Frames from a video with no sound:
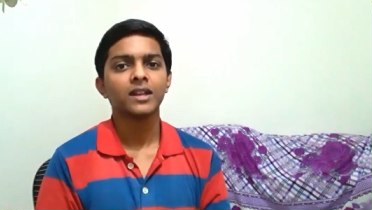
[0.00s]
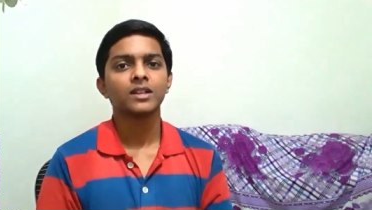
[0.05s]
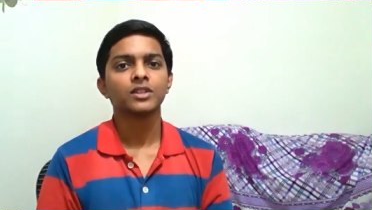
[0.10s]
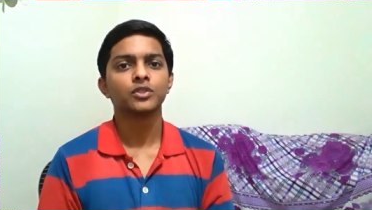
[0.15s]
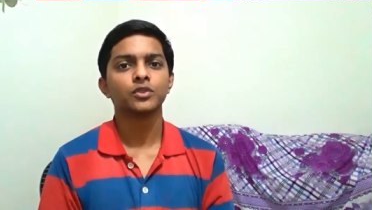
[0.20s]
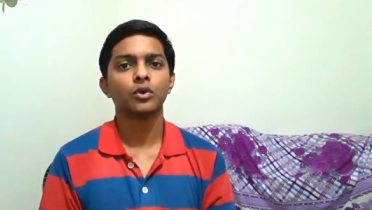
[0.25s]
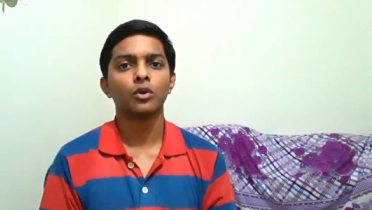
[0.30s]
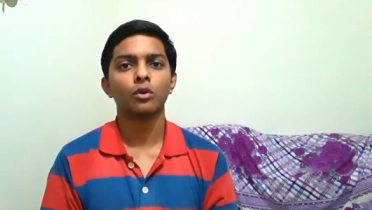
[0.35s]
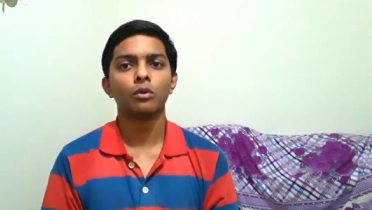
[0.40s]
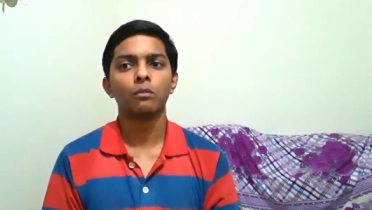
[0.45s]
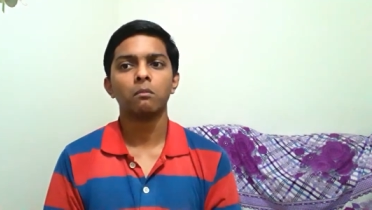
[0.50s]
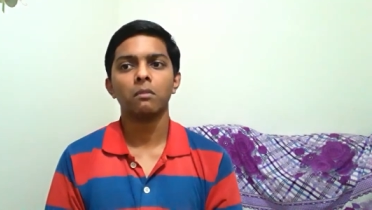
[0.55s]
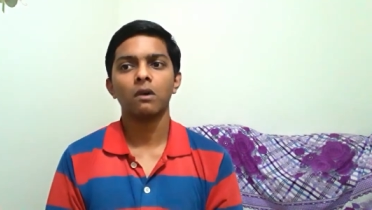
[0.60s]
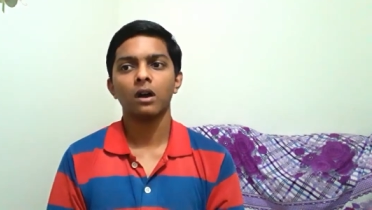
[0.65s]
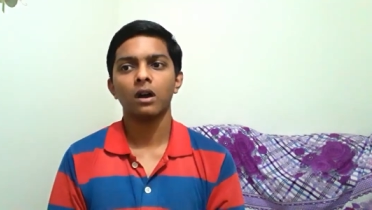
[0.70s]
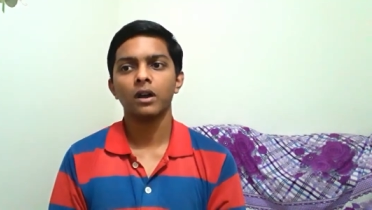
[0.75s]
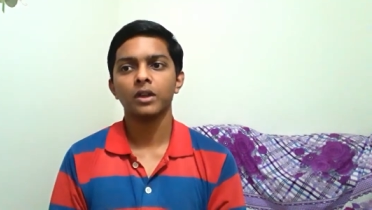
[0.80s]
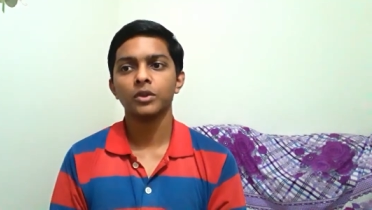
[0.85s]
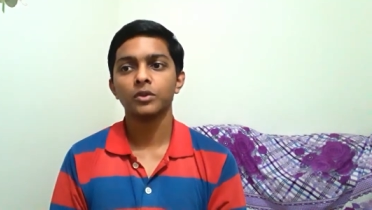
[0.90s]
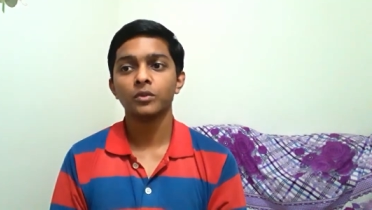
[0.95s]
so
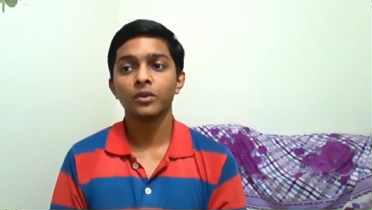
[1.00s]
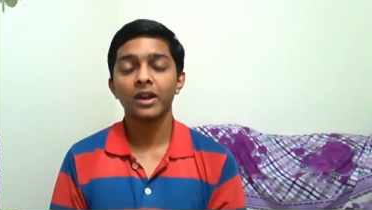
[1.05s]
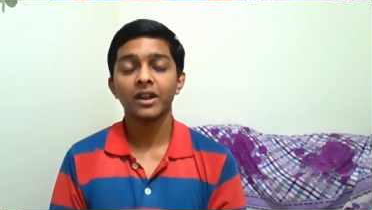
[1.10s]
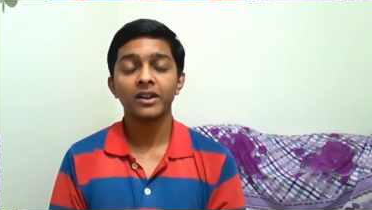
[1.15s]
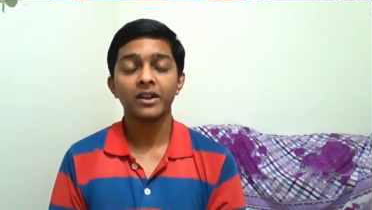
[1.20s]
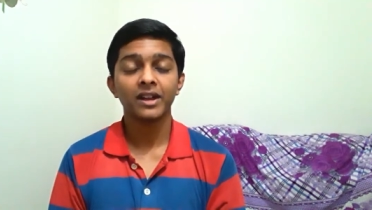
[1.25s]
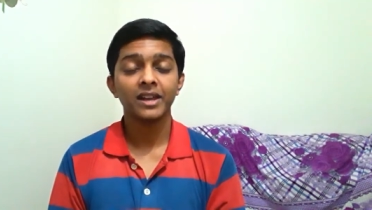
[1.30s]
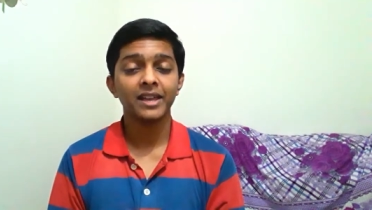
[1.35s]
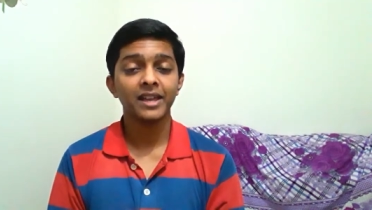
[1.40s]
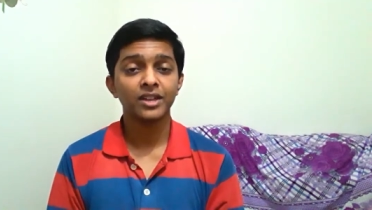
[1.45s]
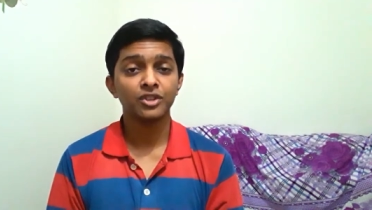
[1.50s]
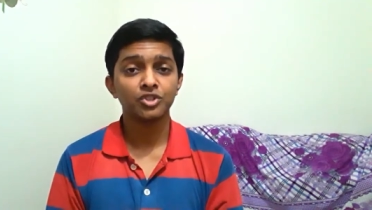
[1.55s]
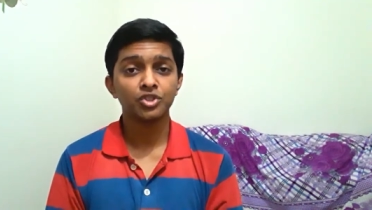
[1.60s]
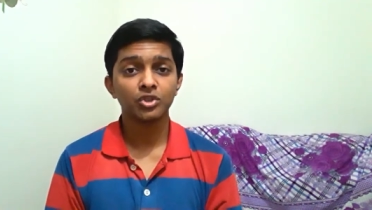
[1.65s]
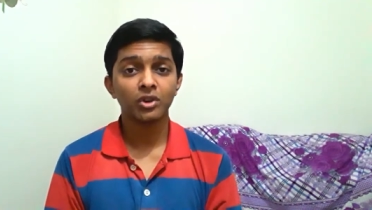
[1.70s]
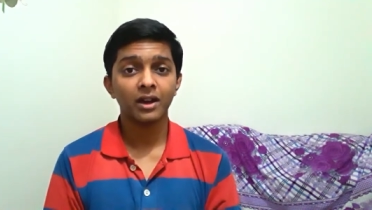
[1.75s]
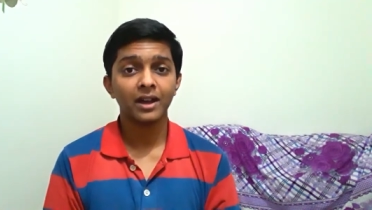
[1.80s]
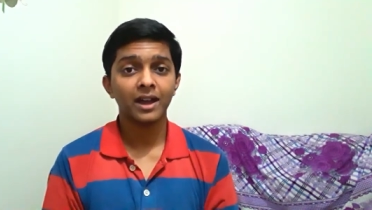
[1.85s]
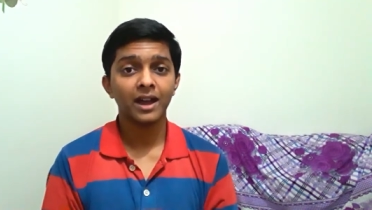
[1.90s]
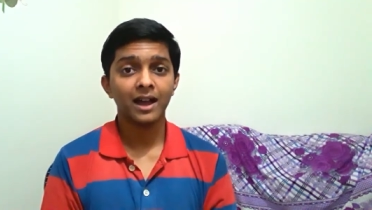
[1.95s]
you can really
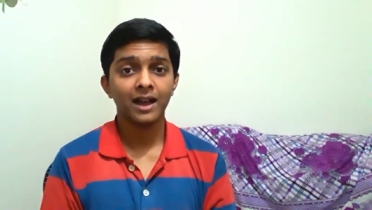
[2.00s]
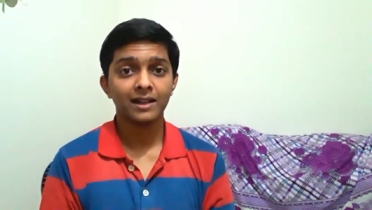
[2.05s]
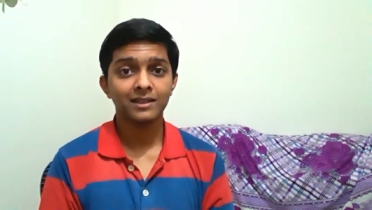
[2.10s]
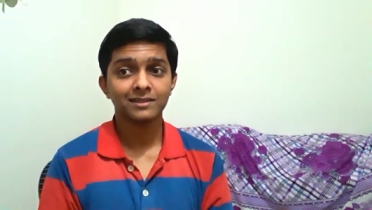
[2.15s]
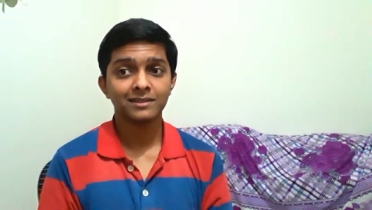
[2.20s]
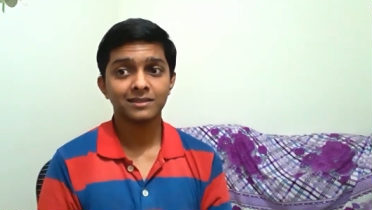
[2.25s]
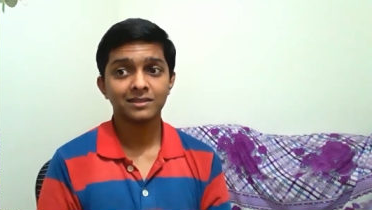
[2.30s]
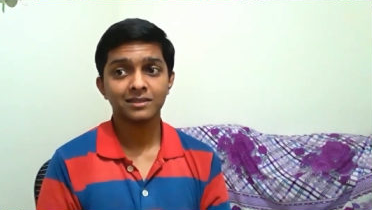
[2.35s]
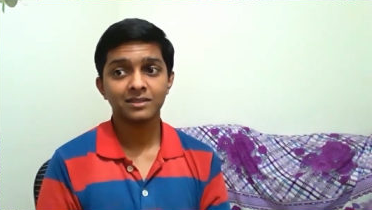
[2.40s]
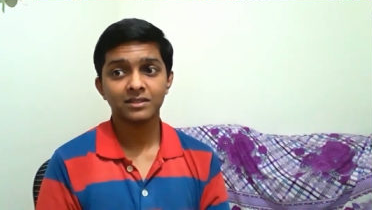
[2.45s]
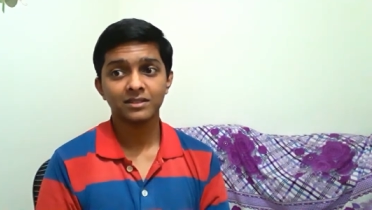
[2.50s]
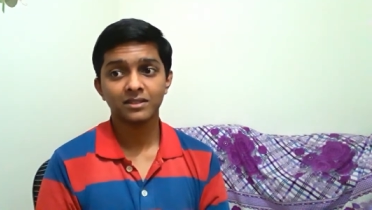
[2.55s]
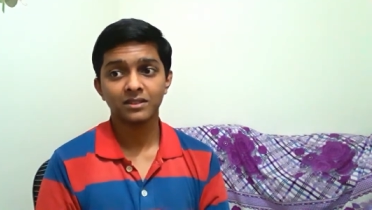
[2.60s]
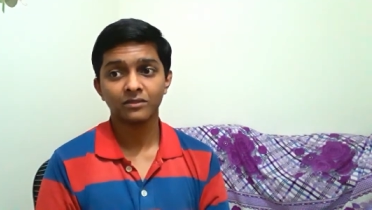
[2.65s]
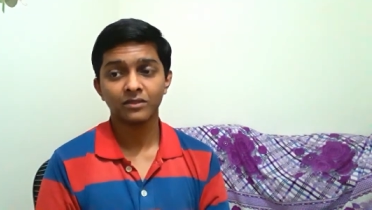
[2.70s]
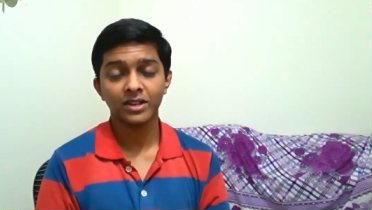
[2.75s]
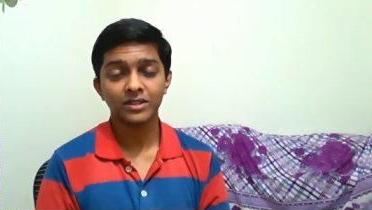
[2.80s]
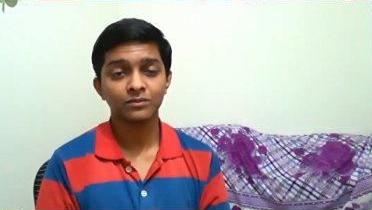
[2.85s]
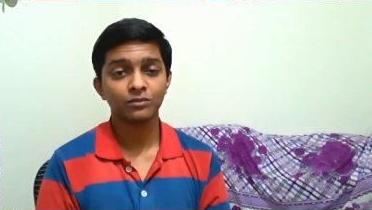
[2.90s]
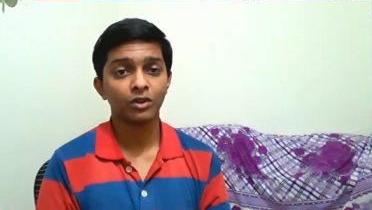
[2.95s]
enjoy as
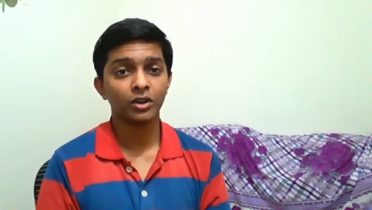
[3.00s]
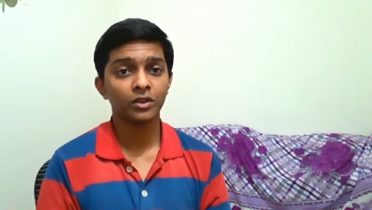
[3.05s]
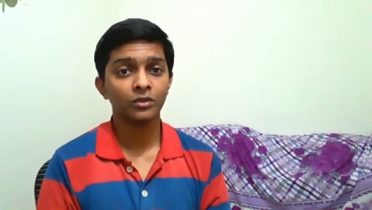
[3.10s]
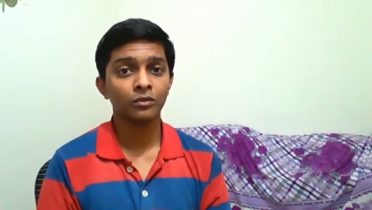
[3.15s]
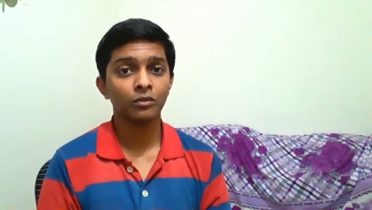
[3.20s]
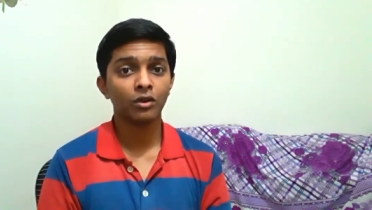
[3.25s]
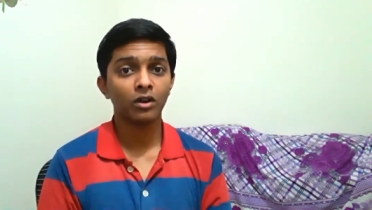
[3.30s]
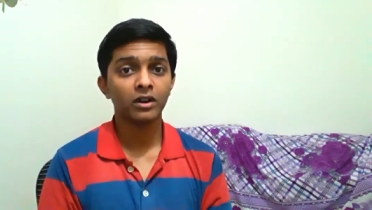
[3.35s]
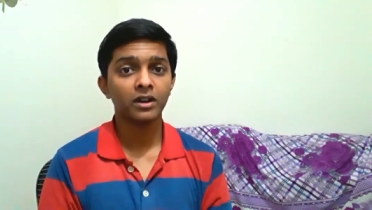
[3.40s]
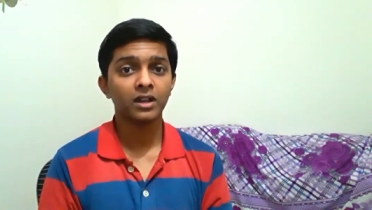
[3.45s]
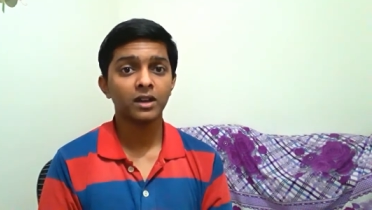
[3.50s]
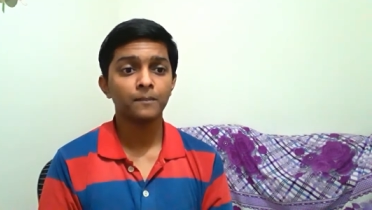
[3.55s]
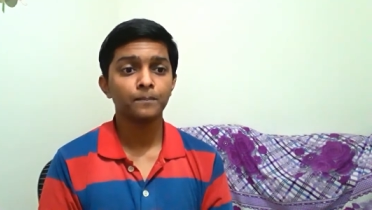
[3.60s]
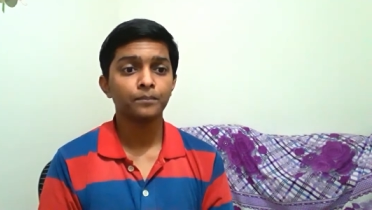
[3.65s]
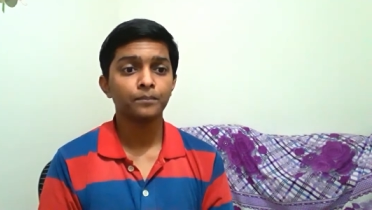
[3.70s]
as what you want